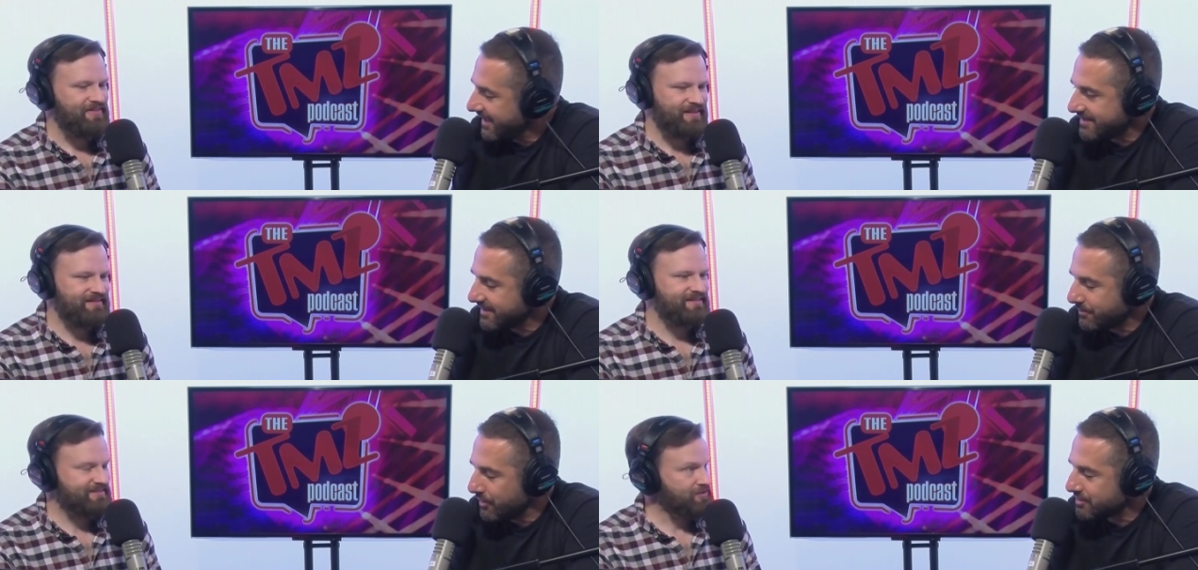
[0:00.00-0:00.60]
Speaker 1: and as then it
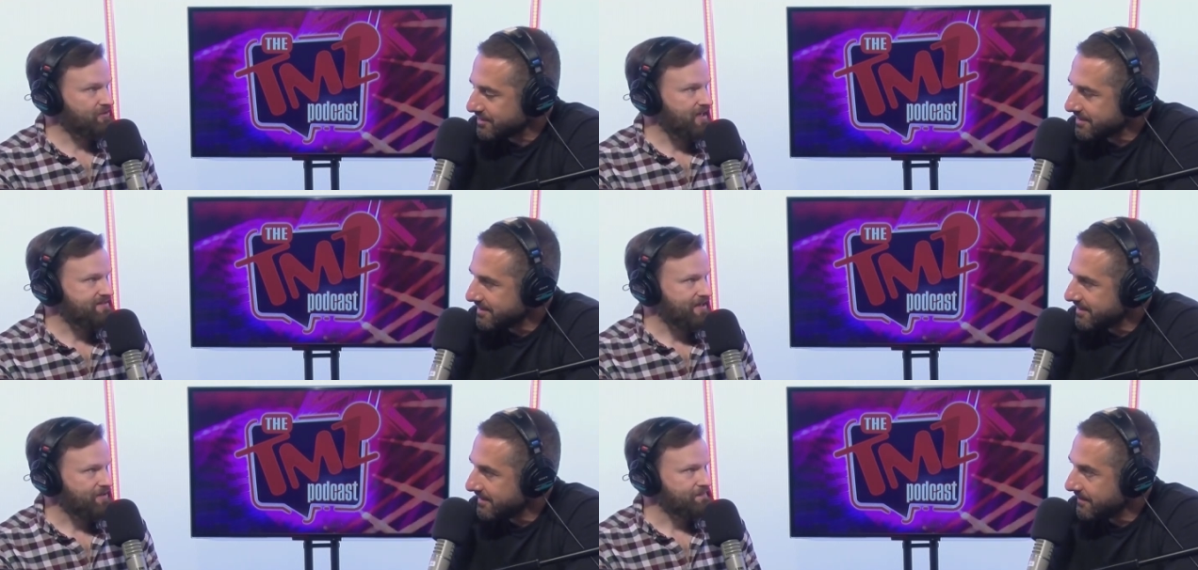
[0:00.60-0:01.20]
the approaches. signal
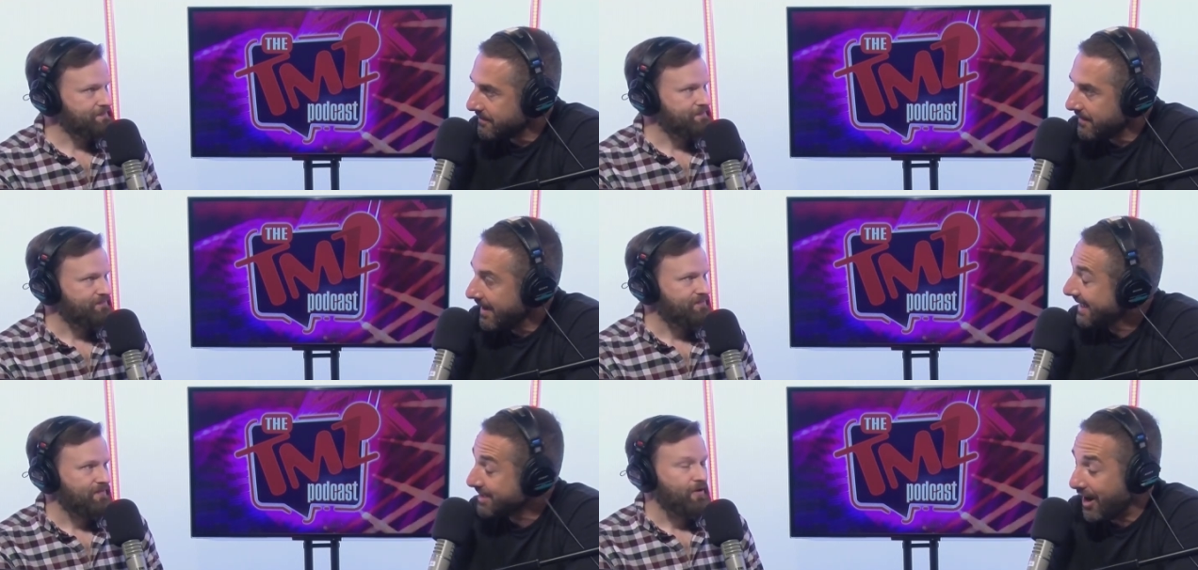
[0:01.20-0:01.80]
cuts out.
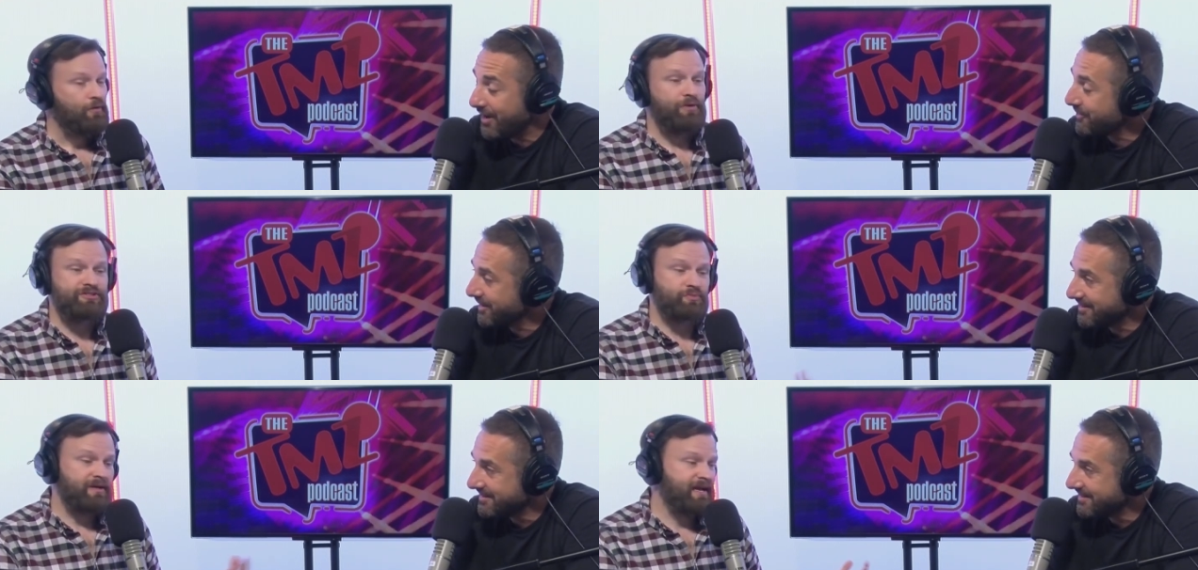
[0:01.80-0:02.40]
It's unreal. Which
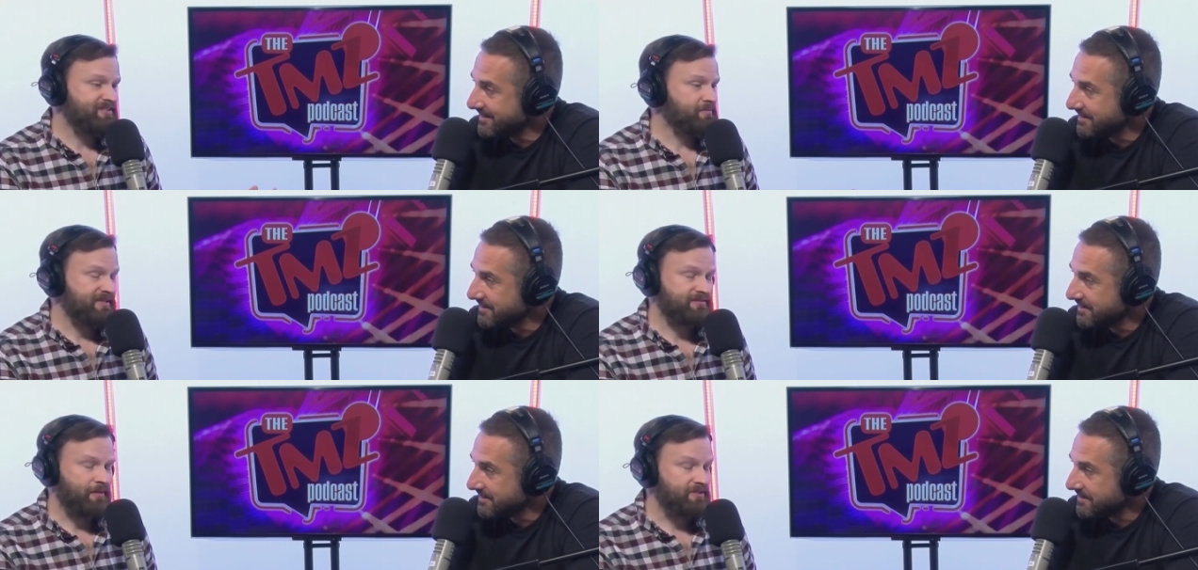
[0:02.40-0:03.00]
is where NASA
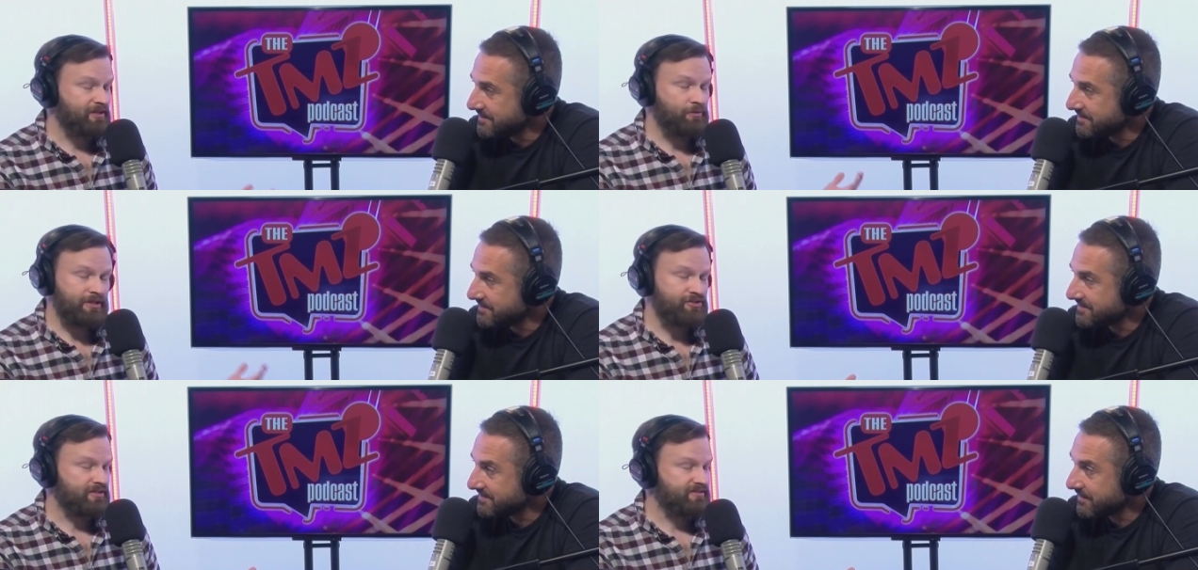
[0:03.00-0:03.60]
messed up because they
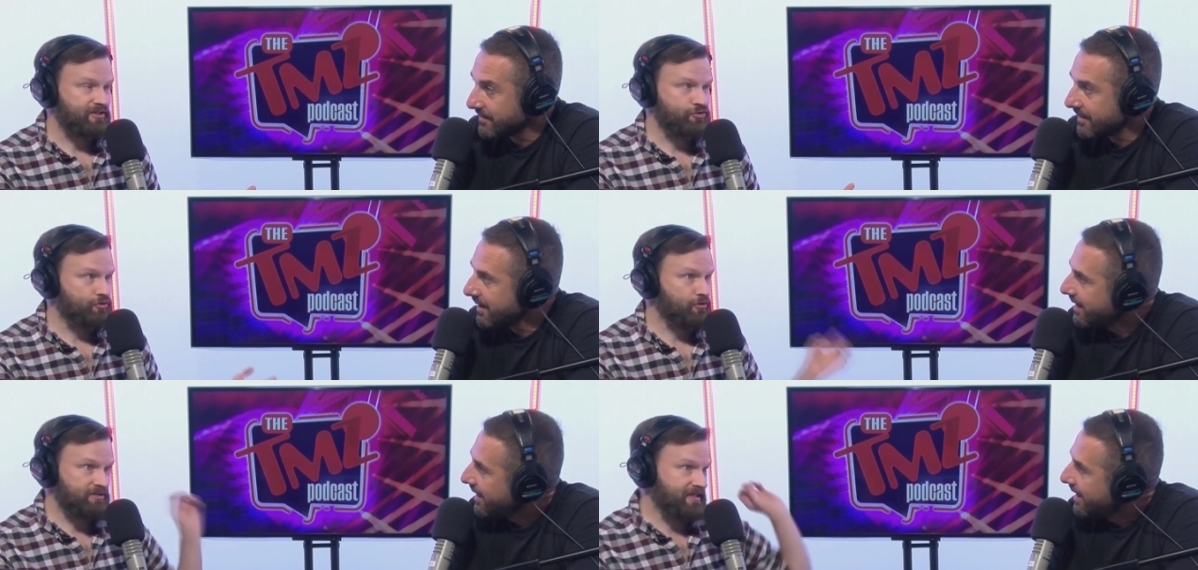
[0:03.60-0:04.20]
really should have sent a
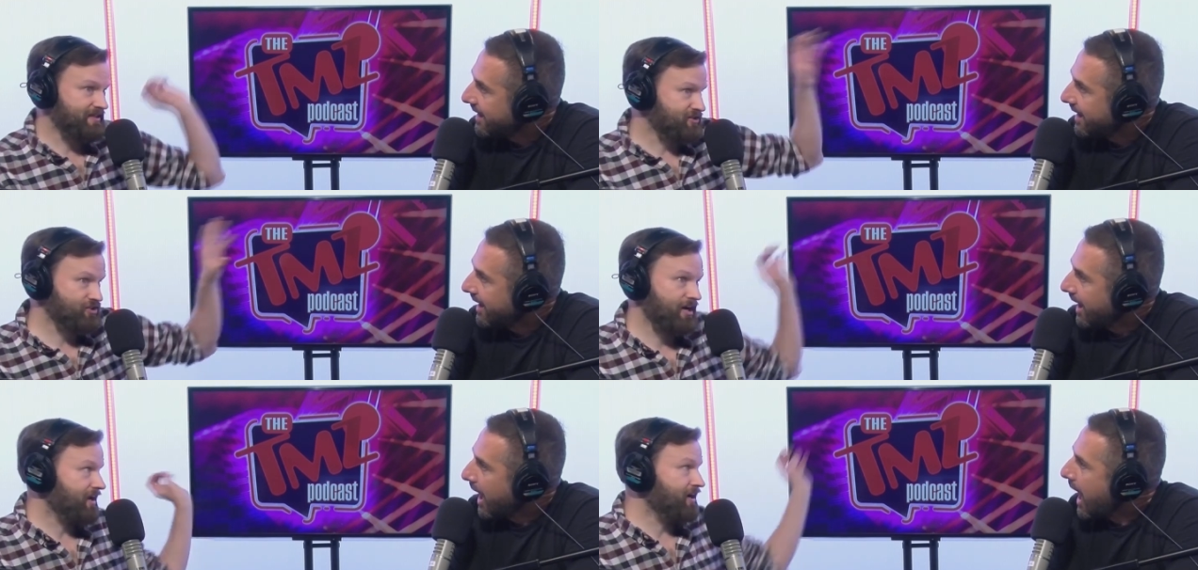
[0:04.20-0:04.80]
drone to get the
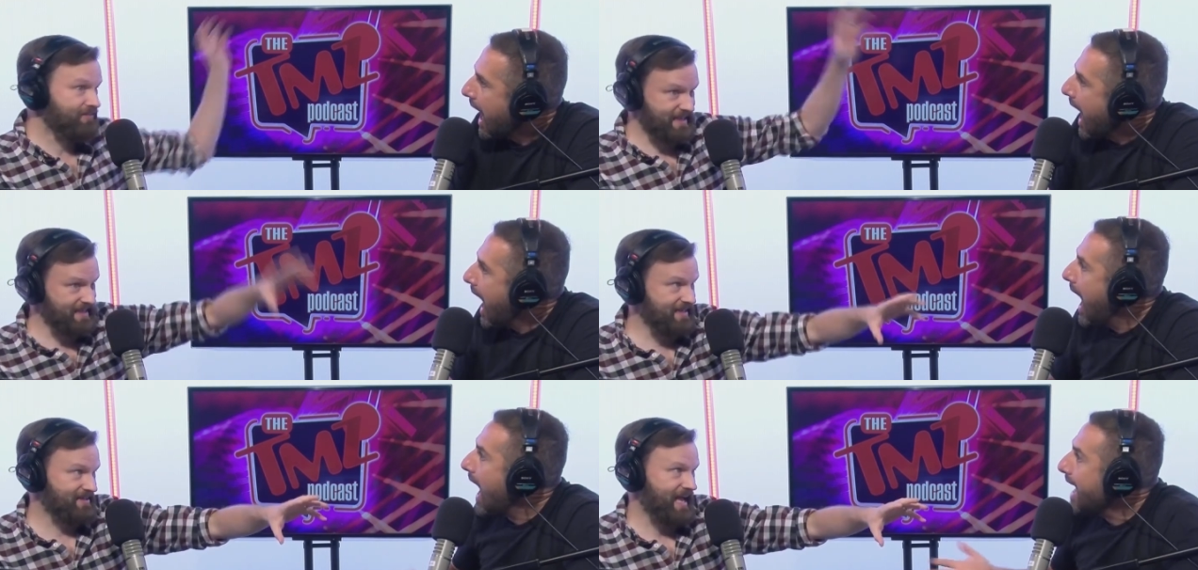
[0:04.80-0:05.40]
shot of it
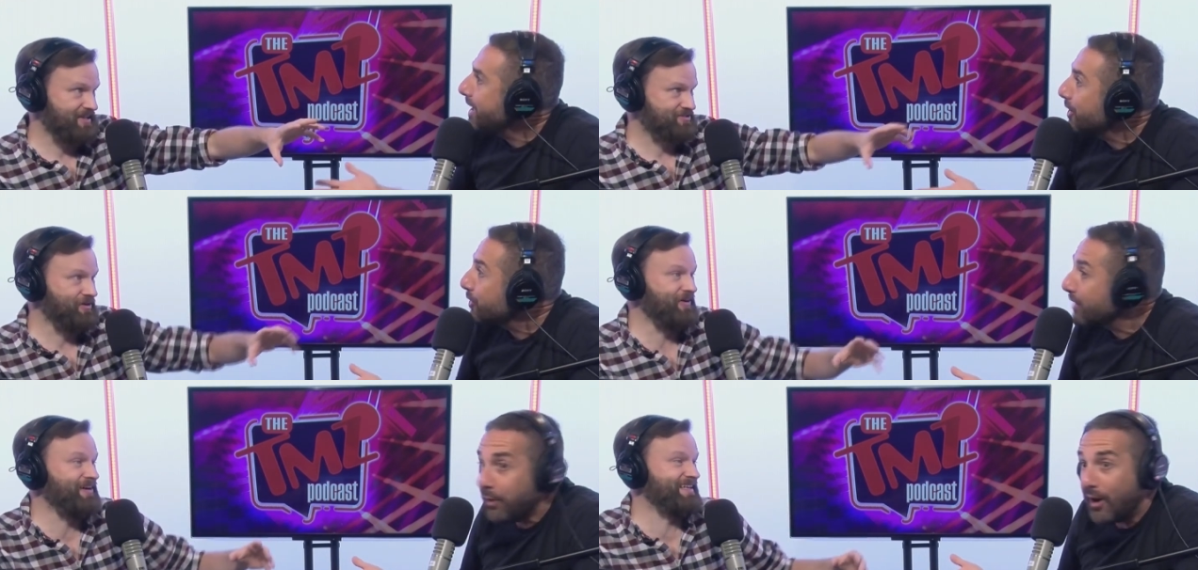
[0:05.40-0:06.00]
hitting I the I
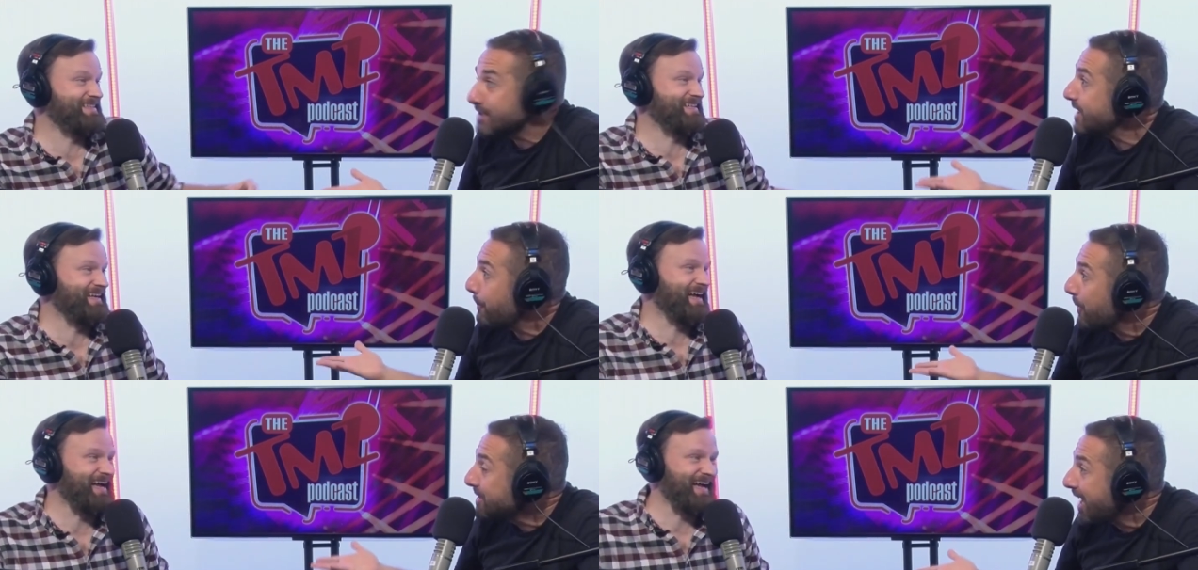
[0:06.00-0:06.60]
agree.
Speaker 2: Where's the
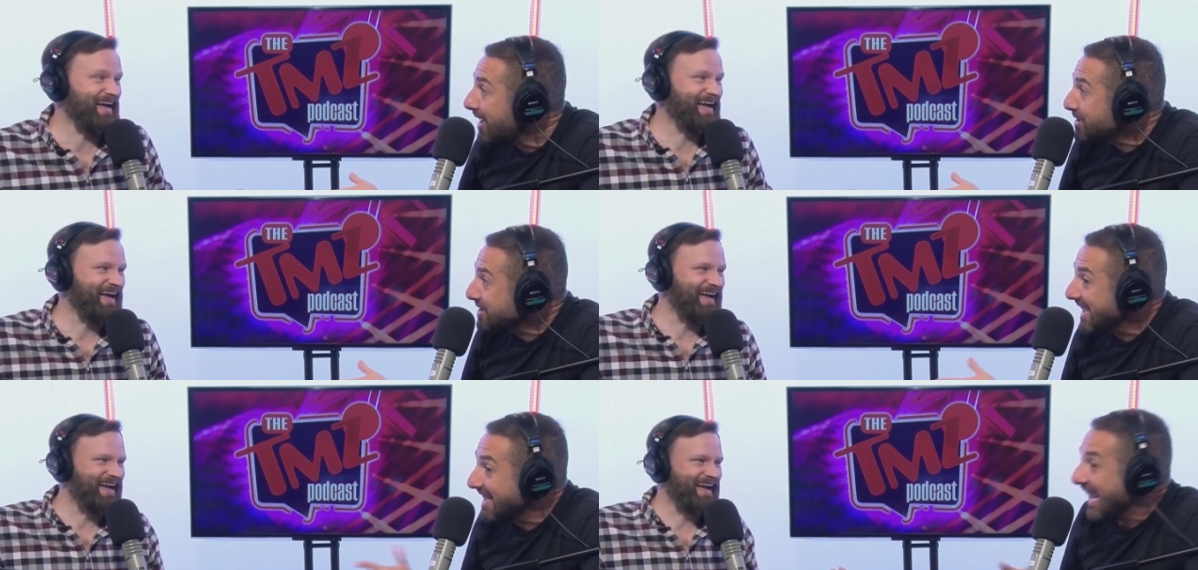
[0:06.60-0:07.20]

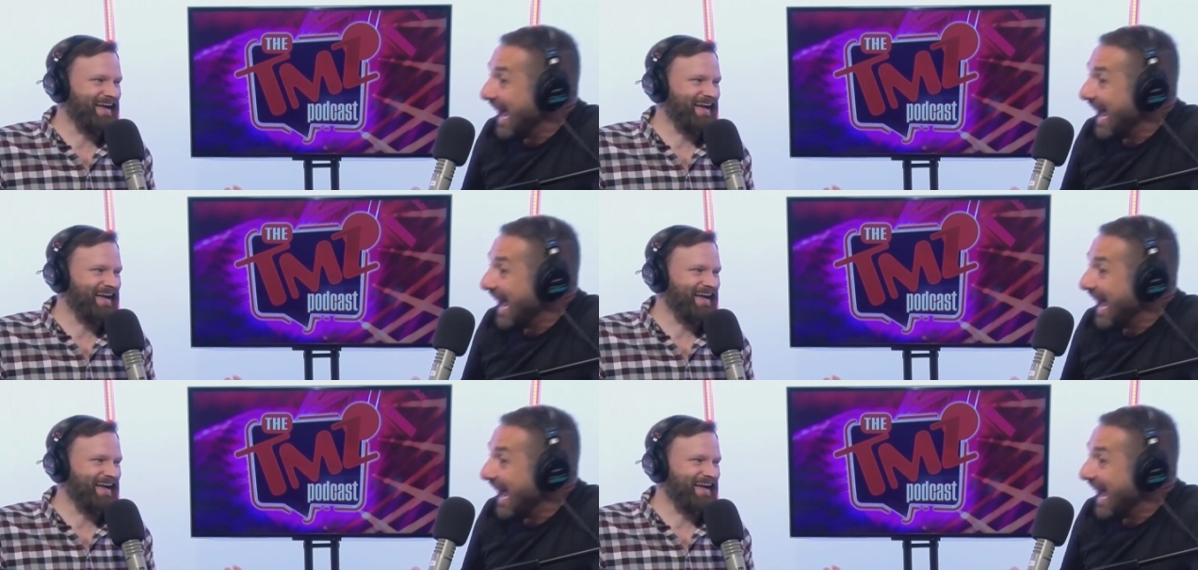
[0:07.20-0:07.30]
production?